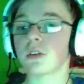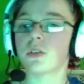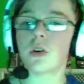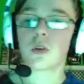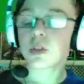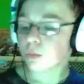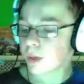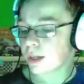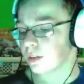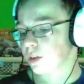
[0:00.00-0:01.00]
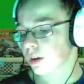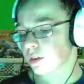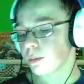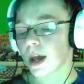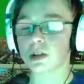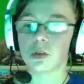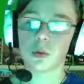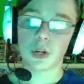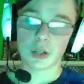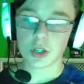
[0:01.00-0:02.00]
So this week he starts in the back due to
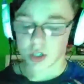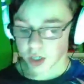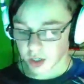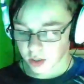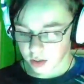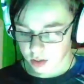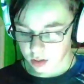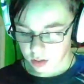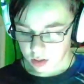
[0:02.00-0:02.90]
an engine change.